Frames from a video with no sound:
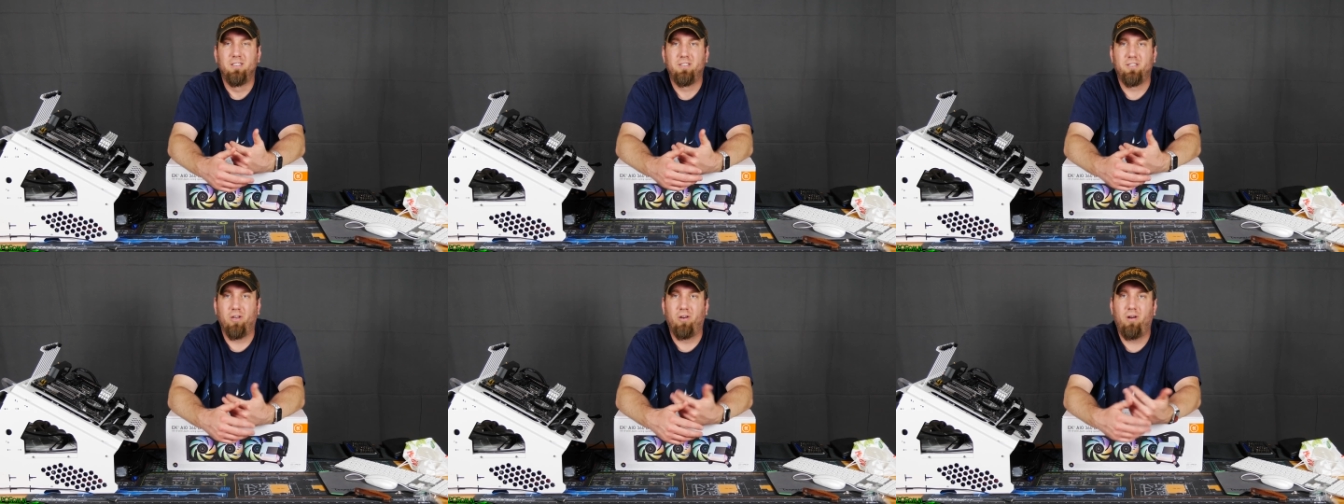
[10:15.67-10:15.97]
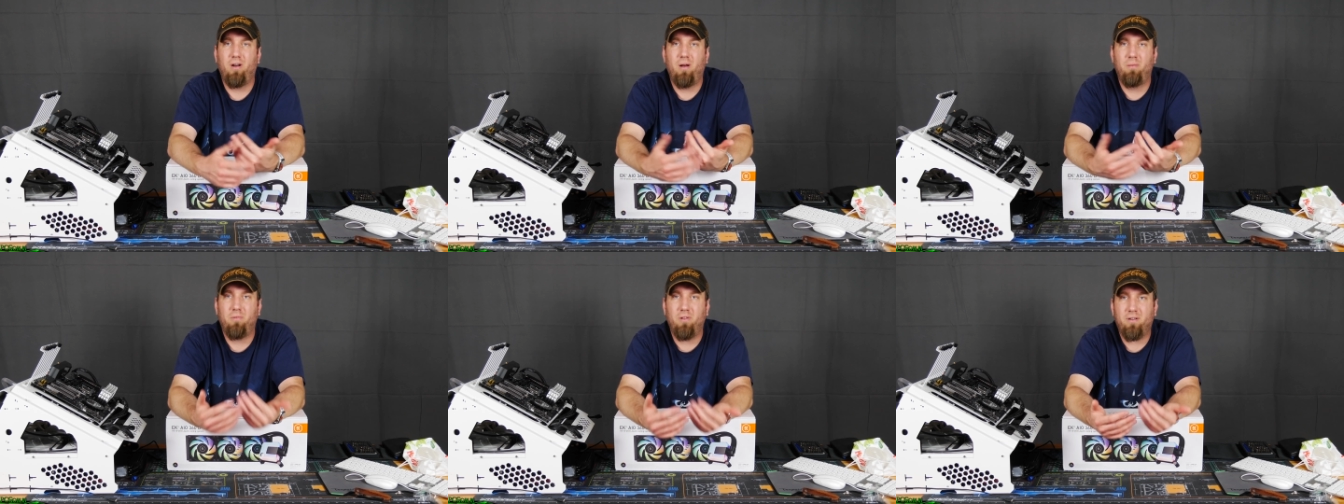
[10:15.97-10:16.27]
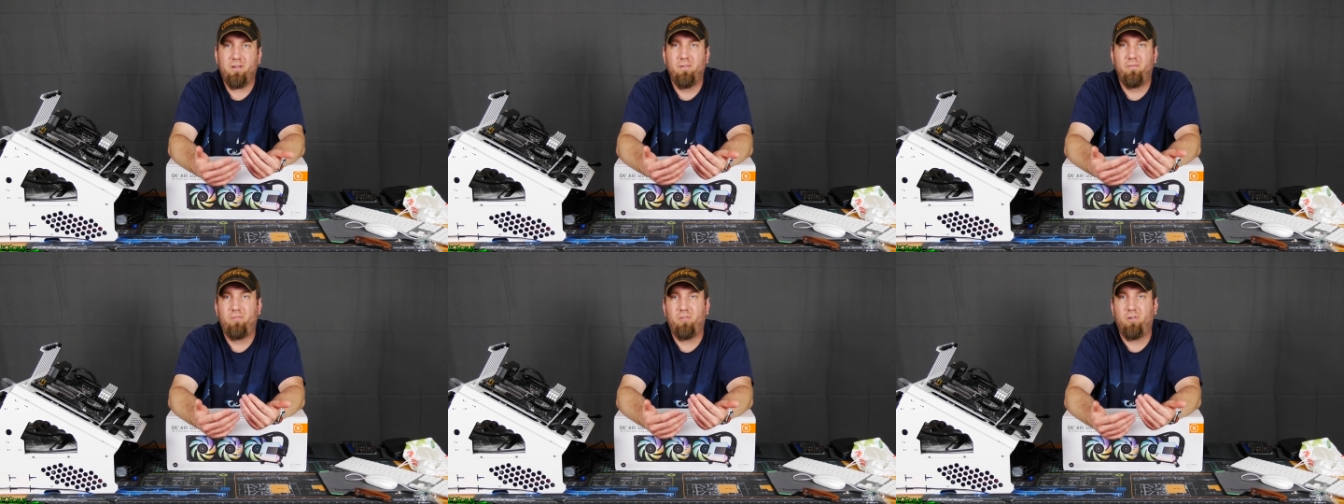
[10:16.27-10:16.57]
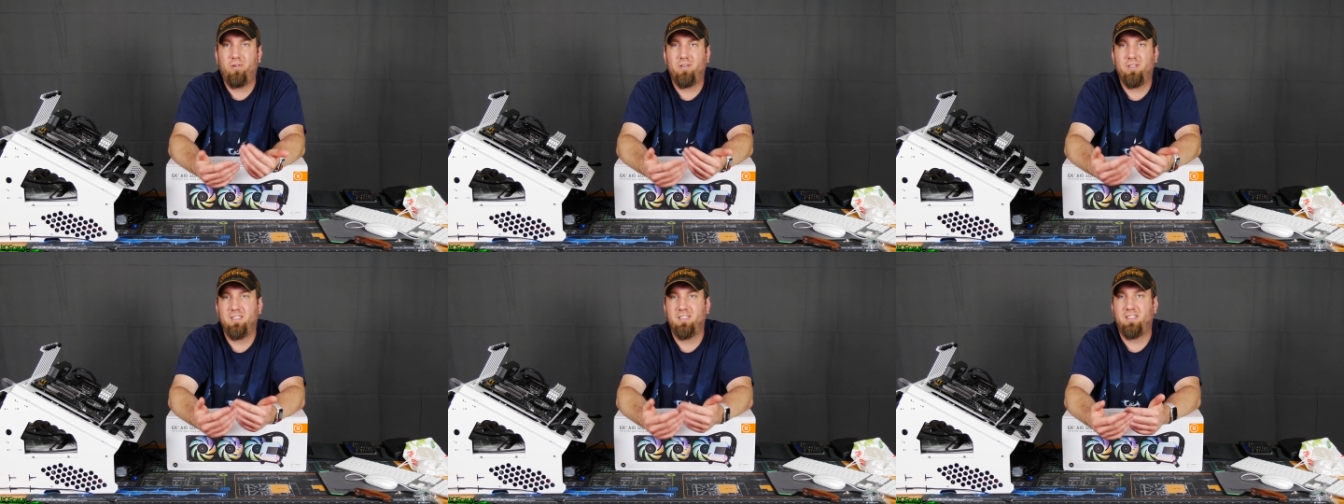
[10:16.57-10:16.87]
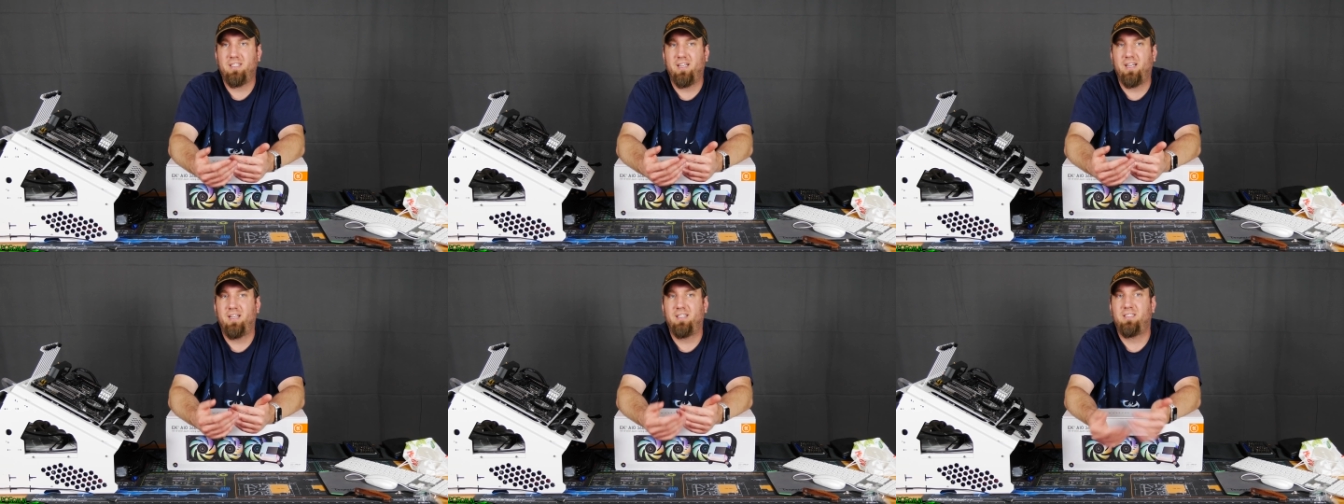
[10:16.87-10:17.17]
So I'm looking forward to
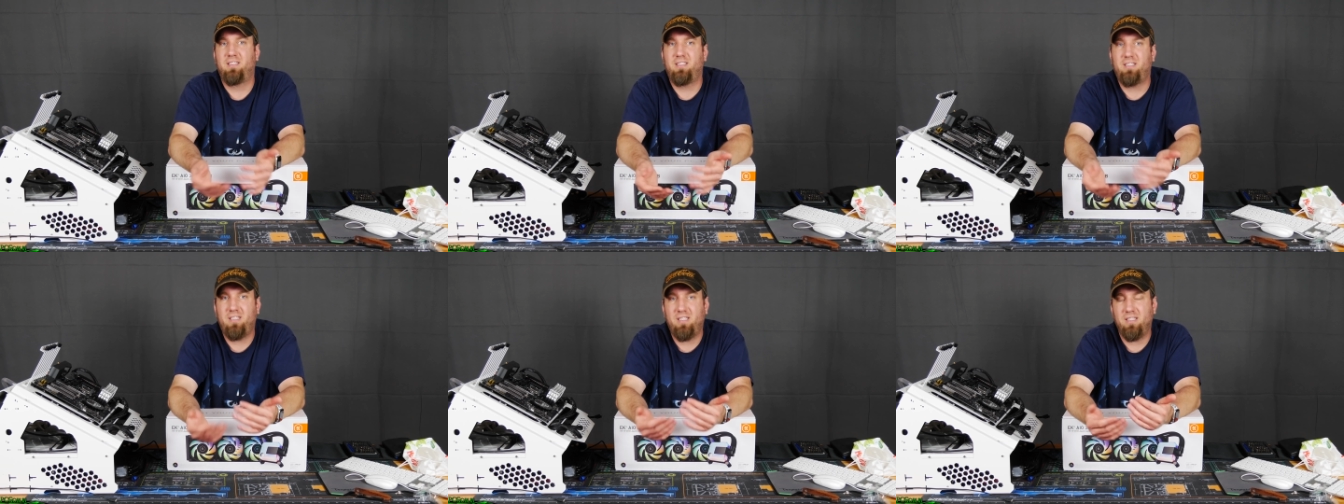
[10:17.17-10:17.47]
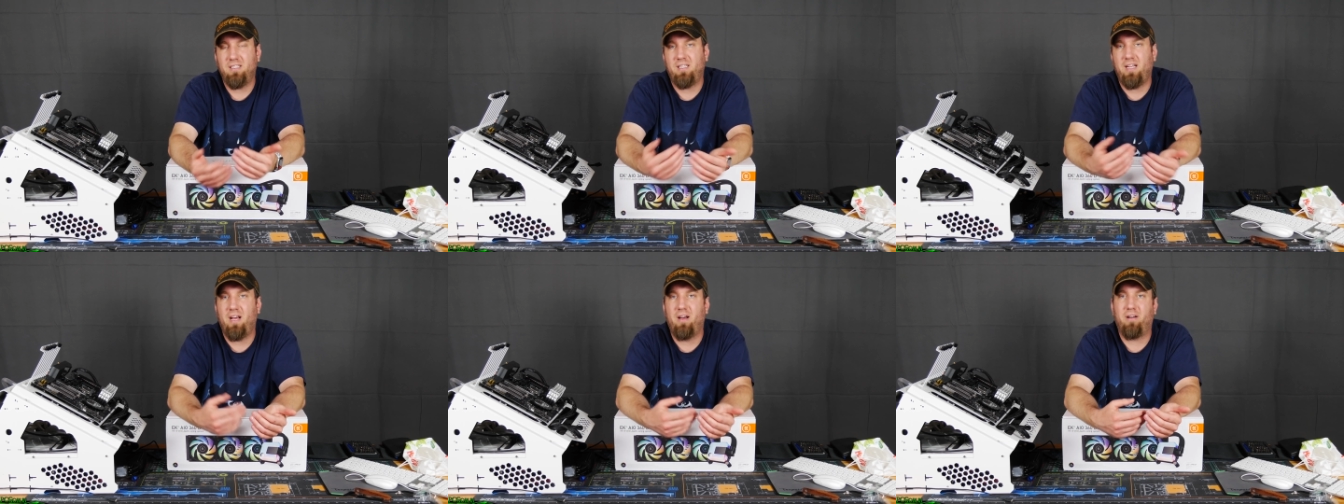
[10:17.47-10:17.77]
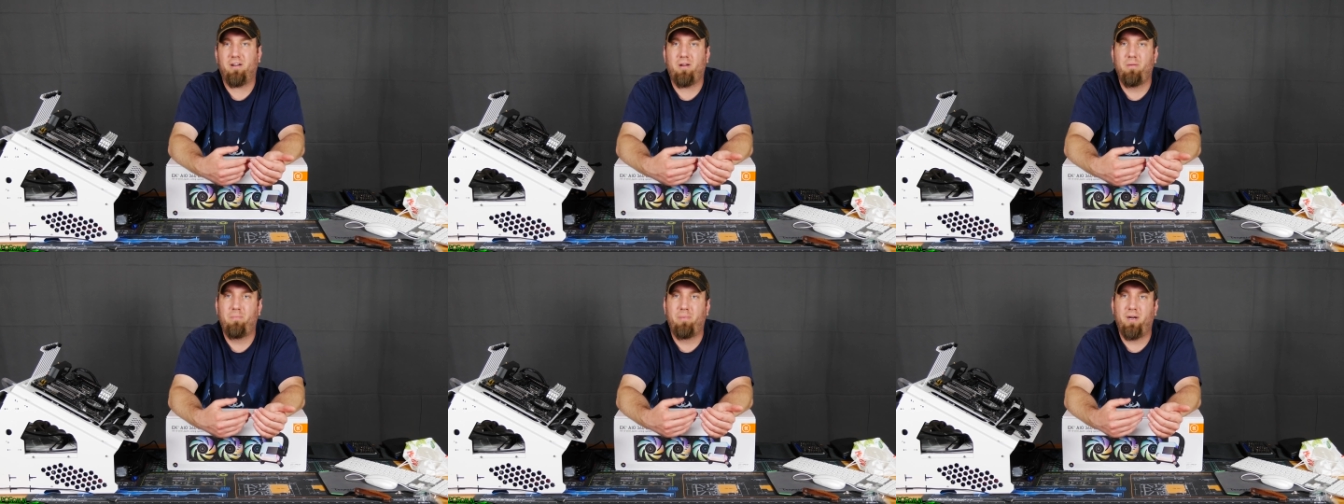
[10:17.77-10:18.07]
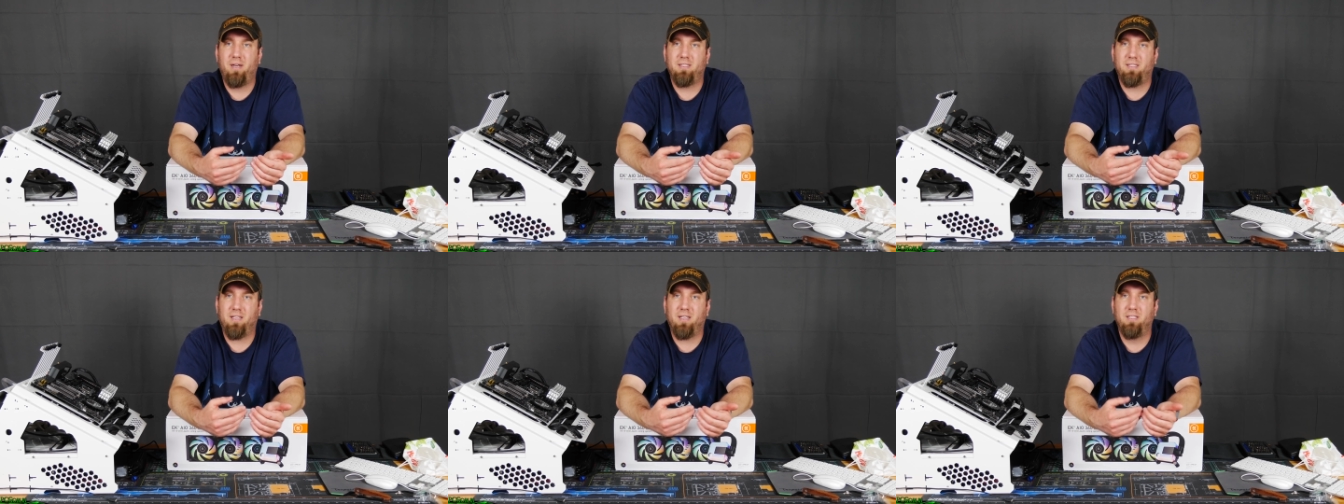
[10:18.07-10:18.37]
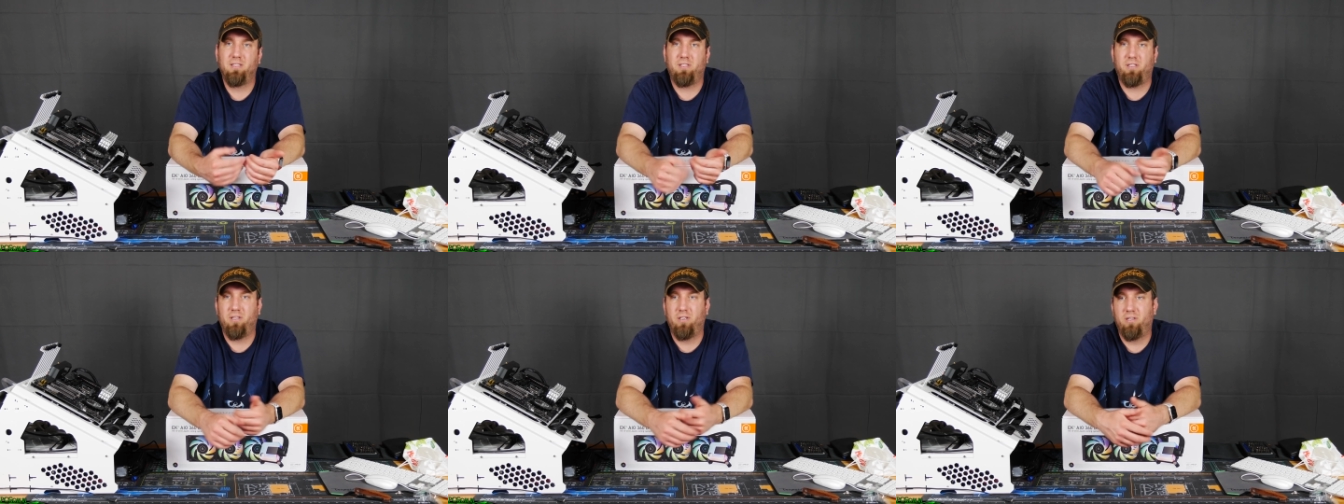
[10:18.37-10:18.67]
see just how it compares
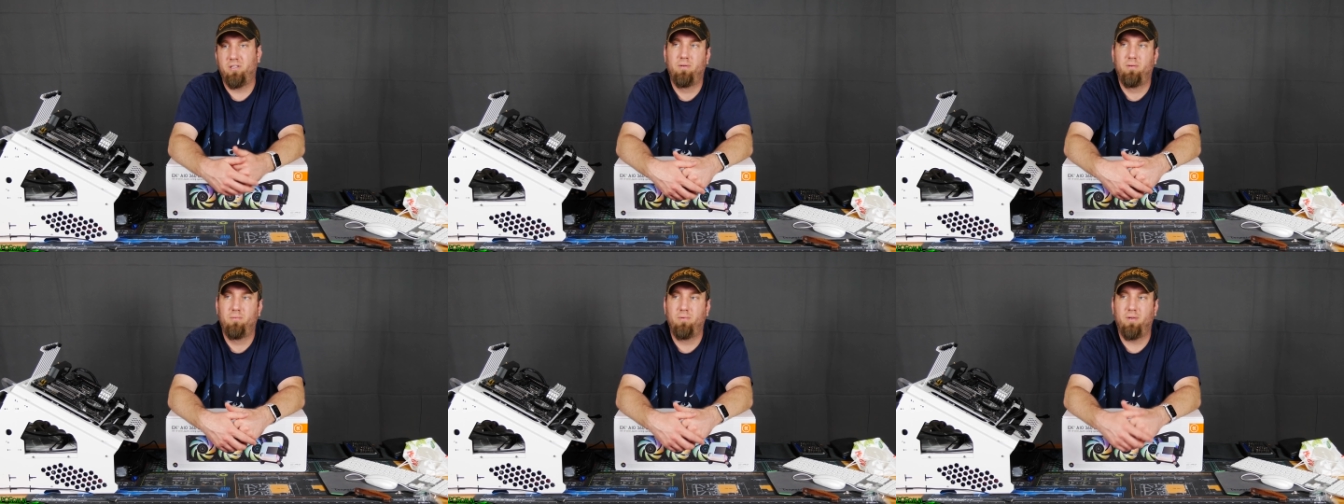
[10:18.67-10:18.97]
against those